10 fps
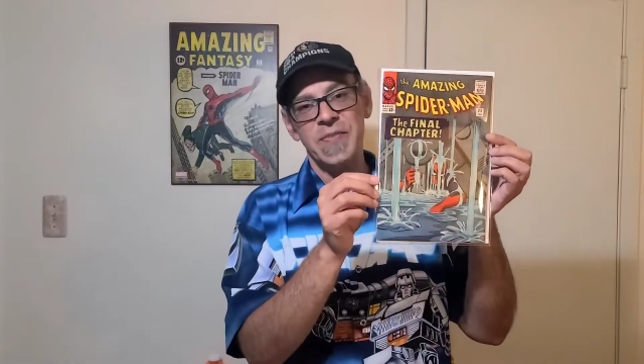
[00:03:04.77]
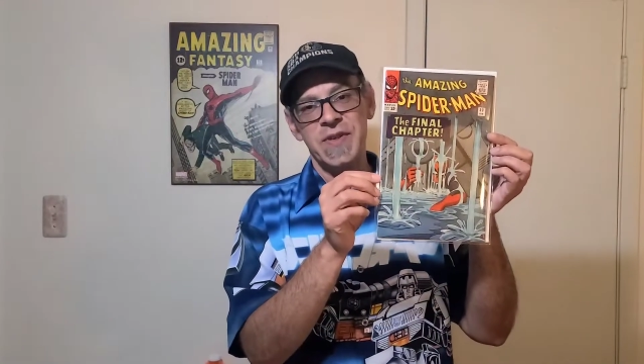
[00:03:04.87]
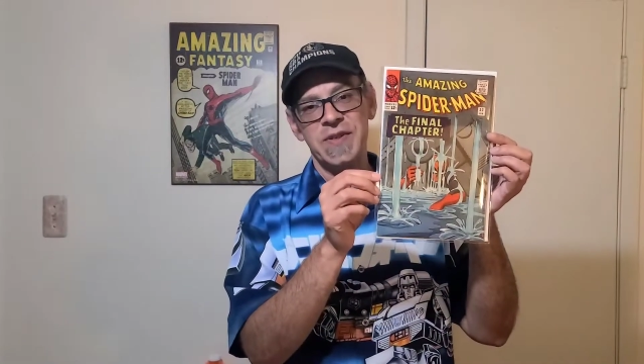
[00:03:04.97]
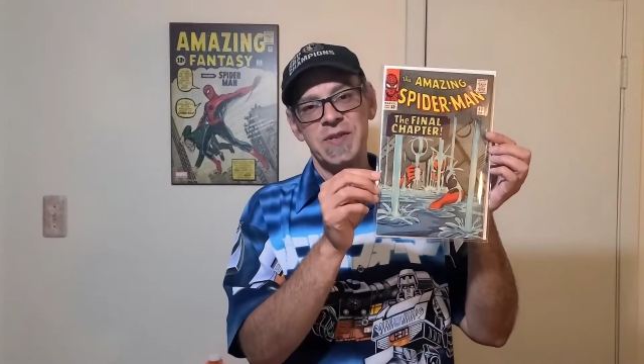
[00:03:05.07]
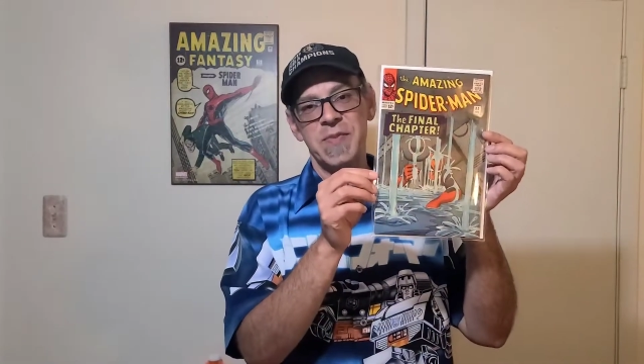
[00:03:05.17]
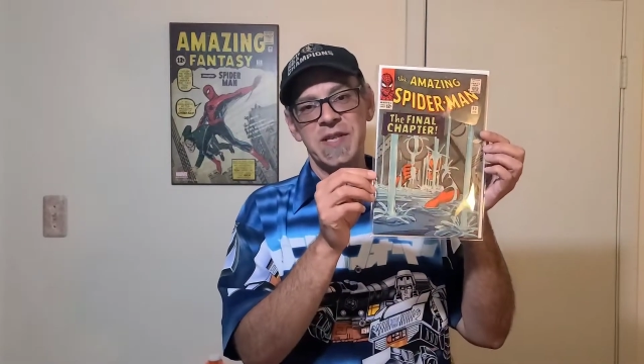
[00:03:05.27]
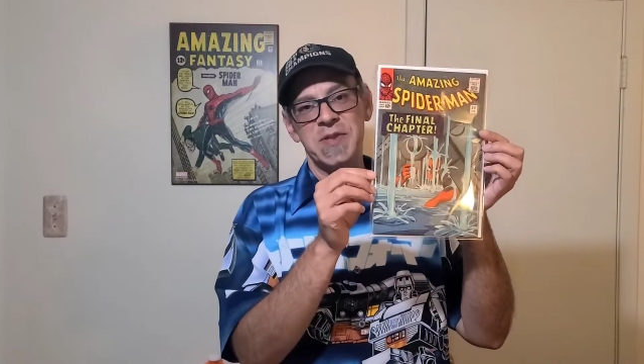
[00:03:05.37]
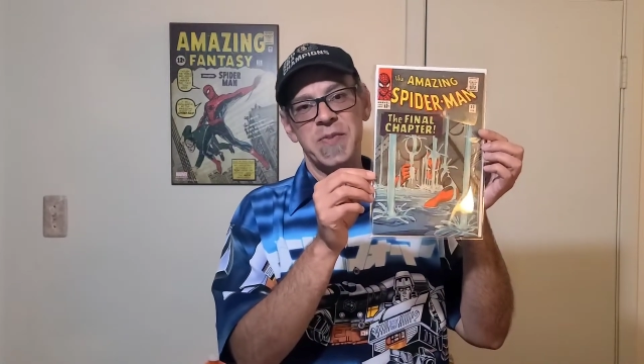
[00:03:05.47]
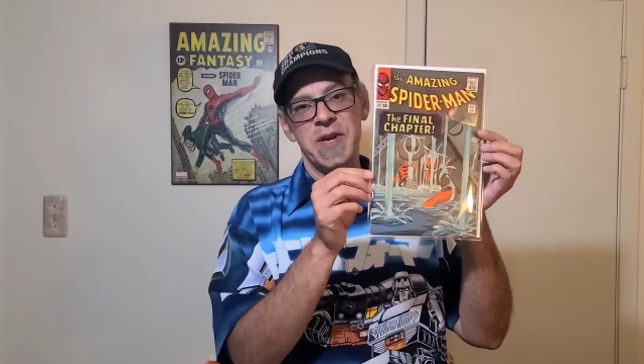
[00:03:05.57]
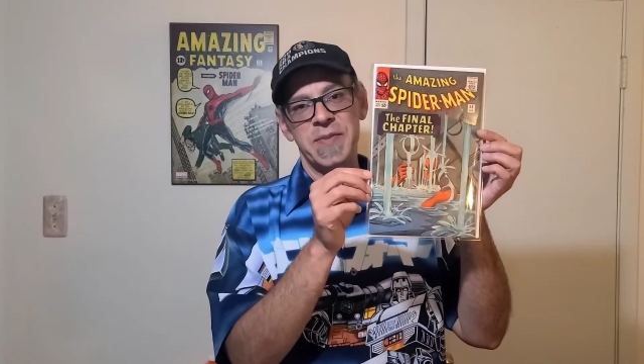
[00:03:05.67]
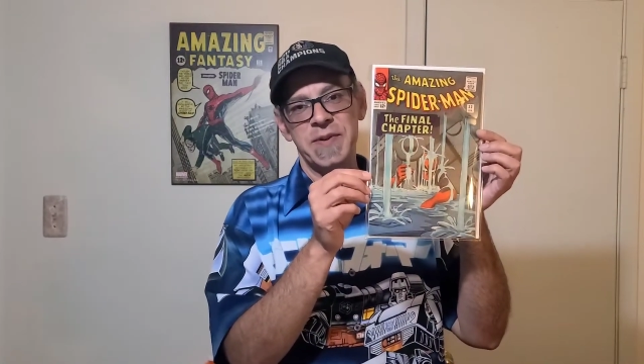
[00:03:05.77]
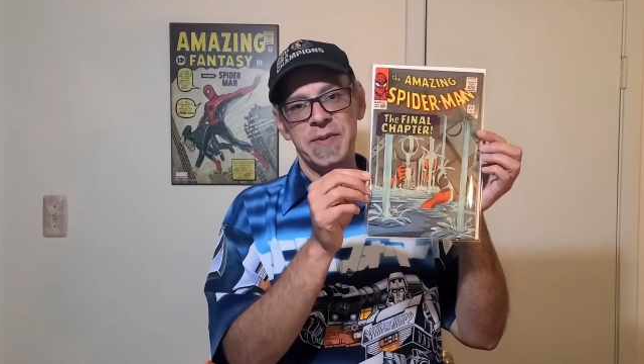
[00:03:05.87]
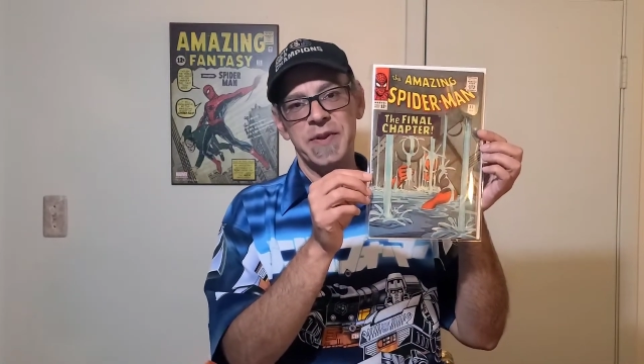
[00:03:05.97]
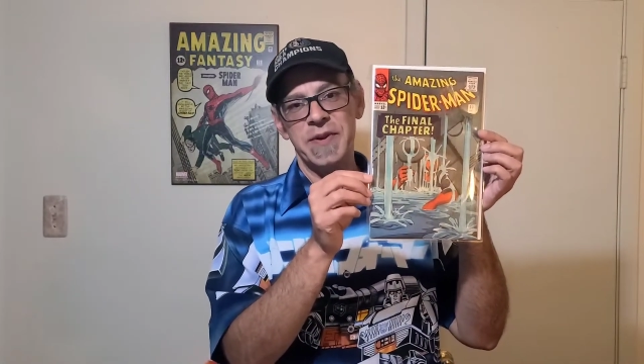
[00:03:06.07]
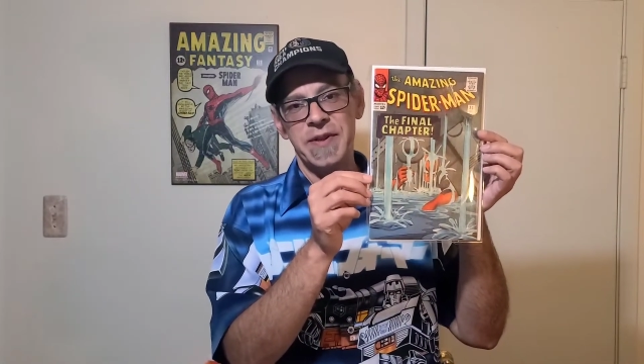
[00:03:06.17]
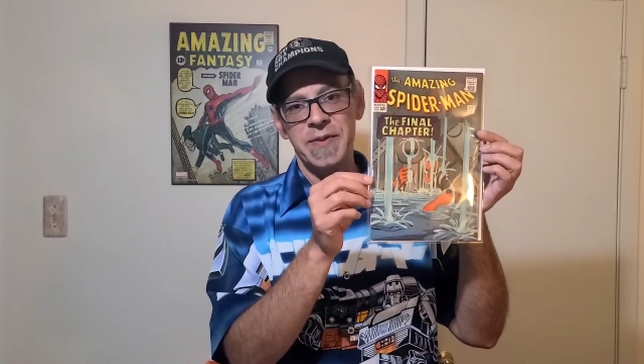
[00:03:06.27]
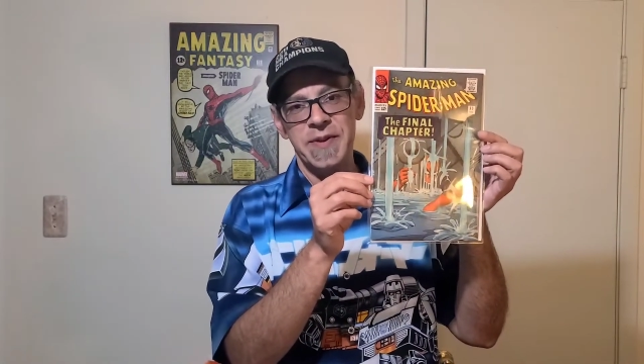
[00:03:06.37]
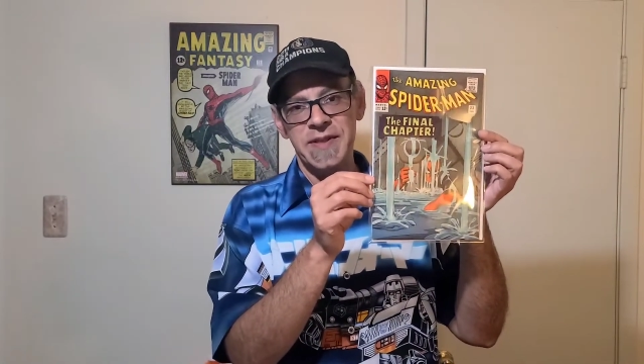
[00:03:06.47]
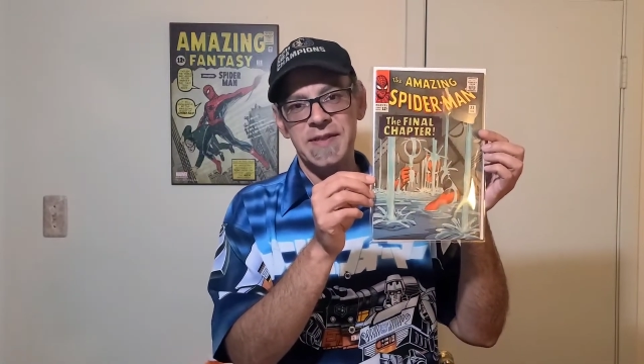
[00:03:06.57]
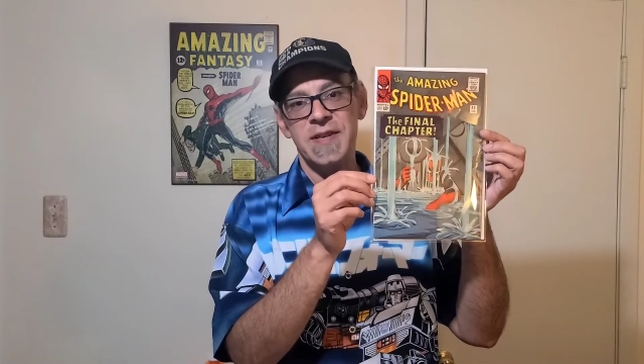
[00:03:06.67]
So this is Amazing Spider-Man number 33.
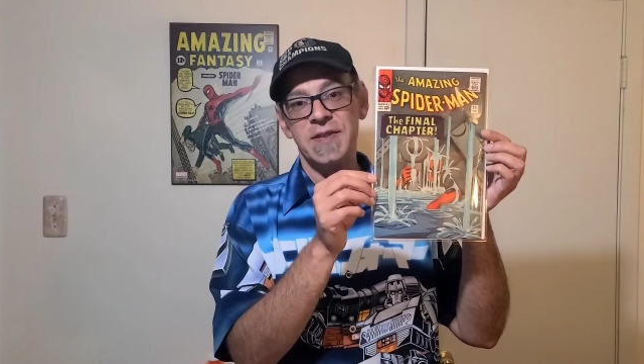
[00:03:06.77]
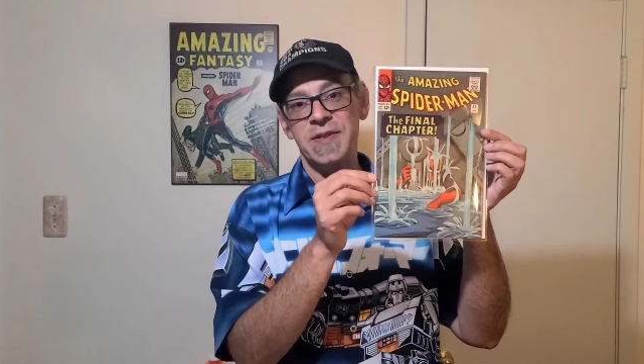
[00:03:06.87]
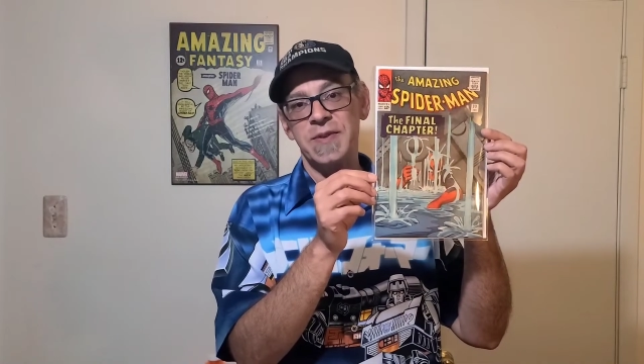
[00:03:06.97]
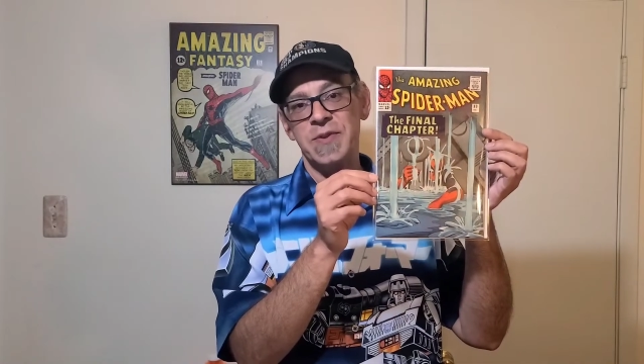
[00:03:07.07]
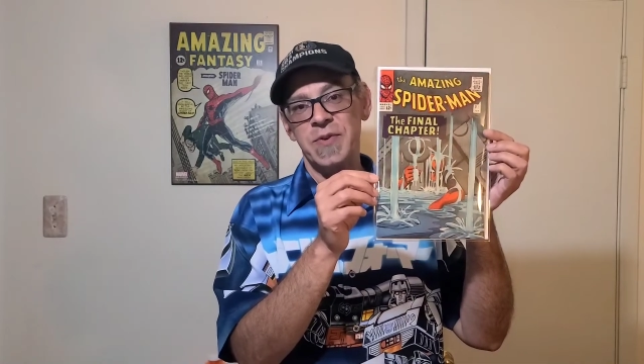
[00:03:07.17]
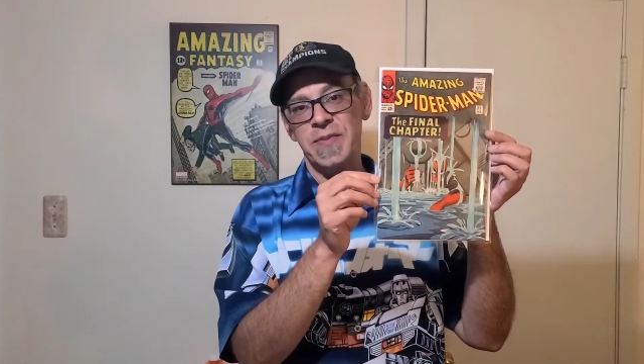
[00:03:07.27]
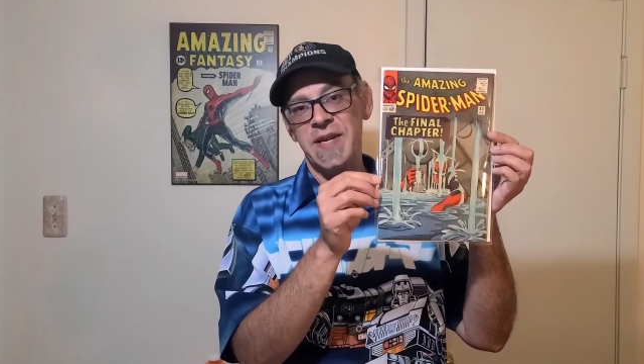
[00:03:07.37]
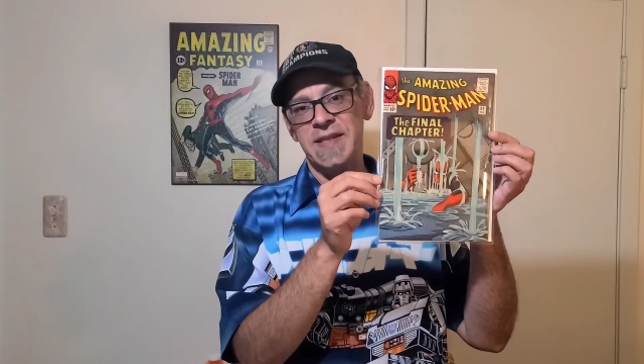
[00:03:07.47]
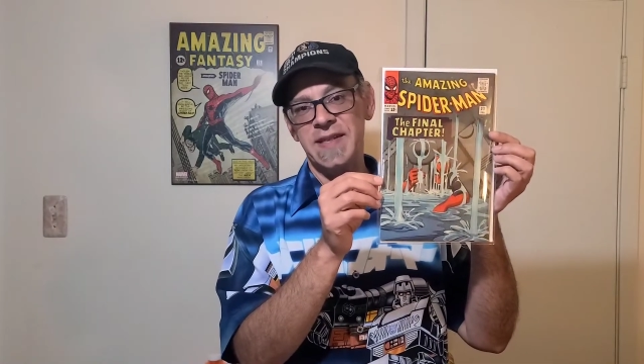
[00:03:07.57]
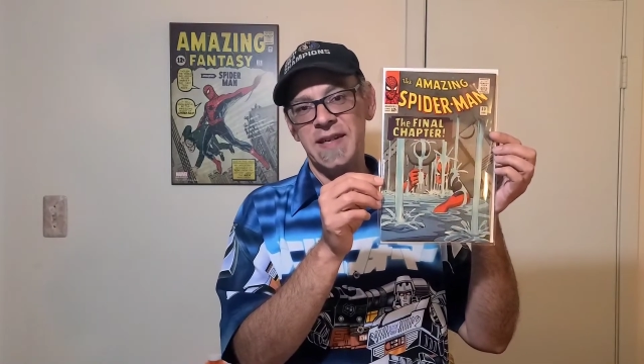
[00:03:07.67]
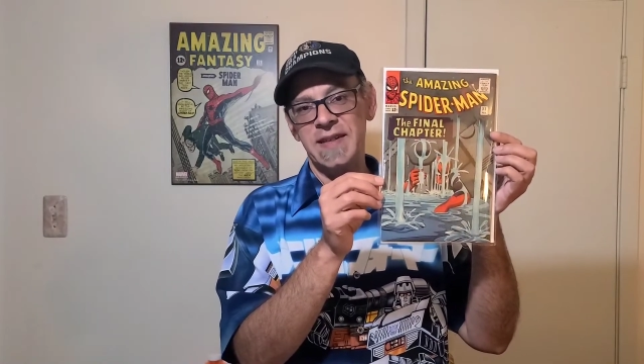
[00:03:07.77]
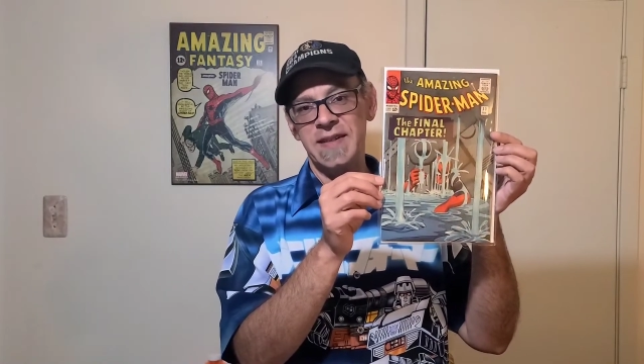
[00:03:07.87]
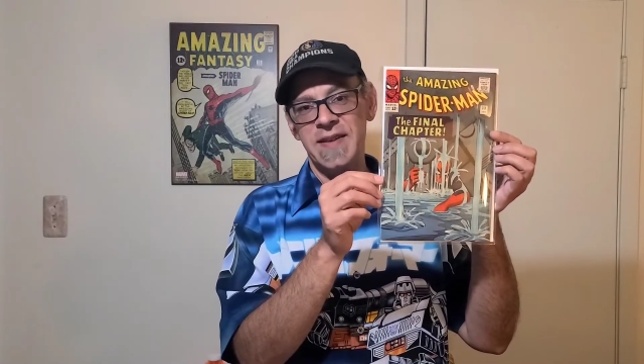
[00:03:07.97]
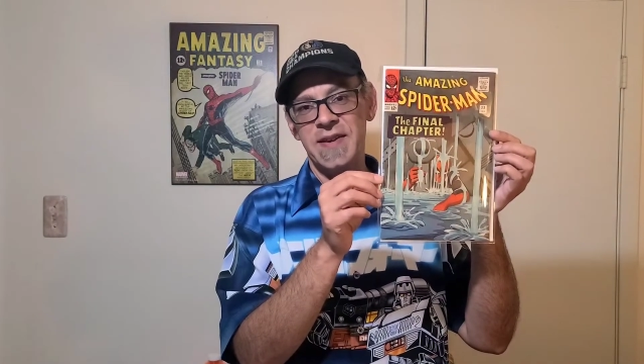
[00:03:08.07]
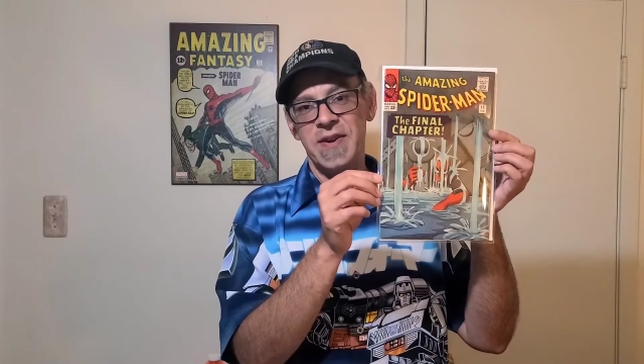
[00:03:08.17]
This is also a story by Stan Lee,